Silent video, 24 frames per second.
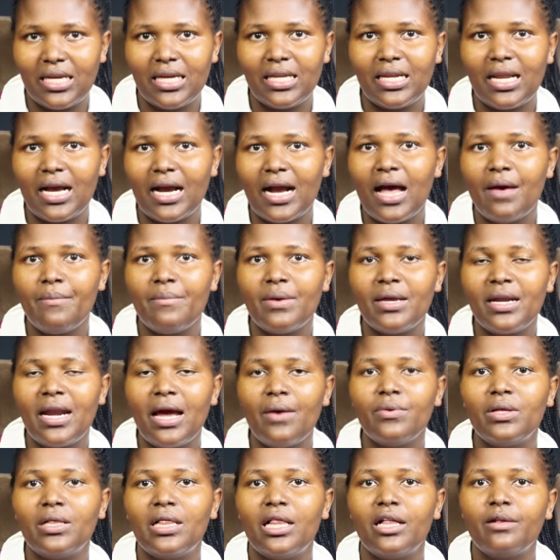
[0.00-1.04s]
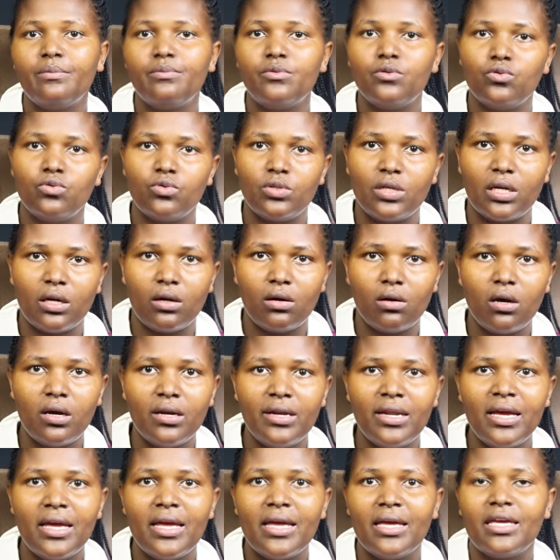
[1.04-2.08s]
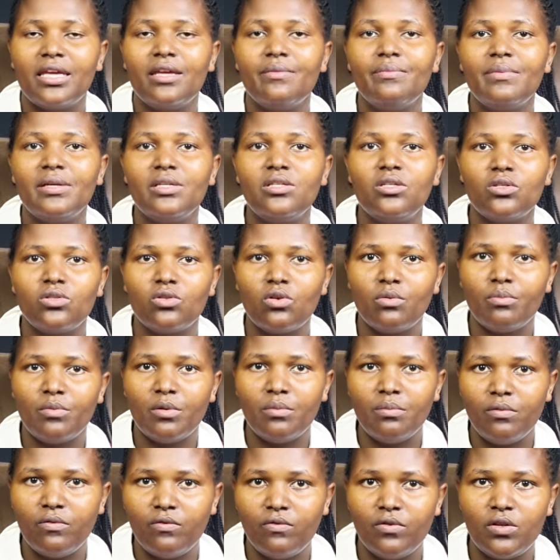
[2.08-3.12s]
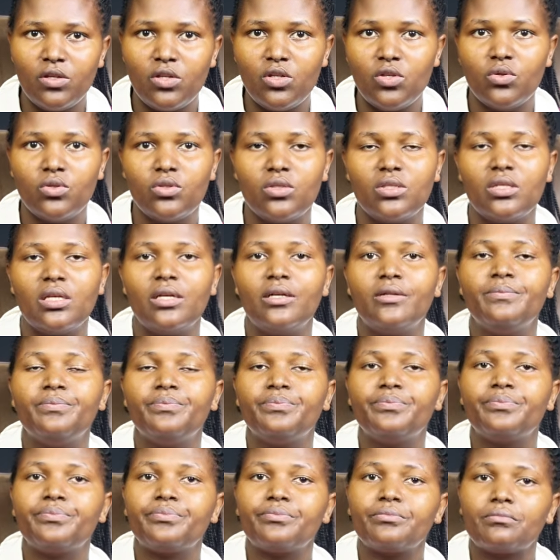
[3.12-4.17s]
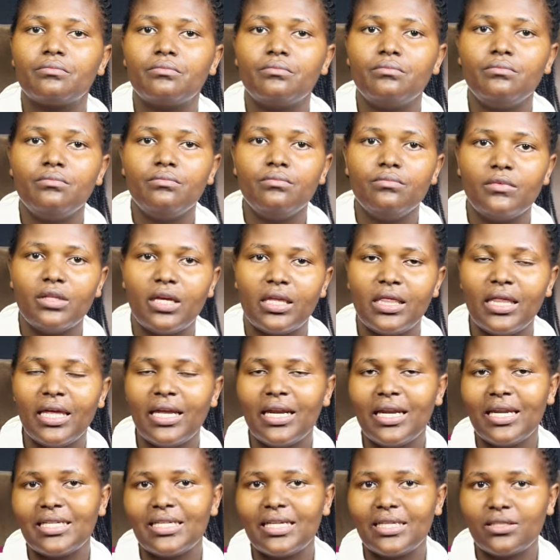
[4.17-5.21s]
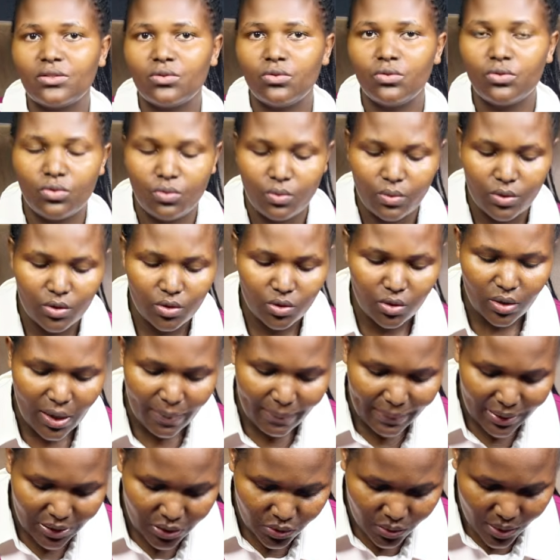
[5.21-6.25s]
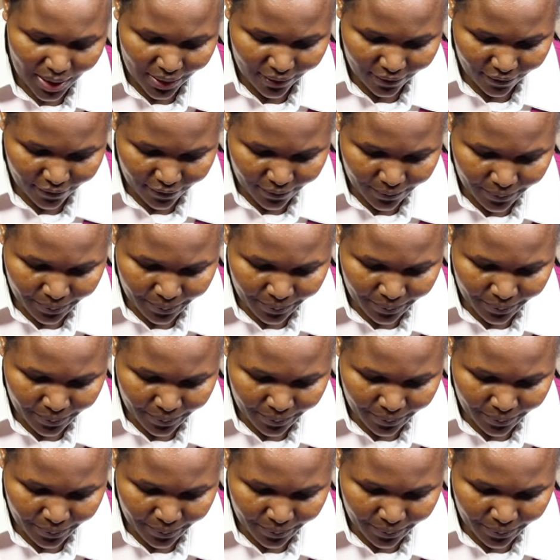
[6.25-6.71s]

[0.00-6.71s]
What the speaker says: And a camera will help you to record images or maybe videos. Then let us go to question number 12.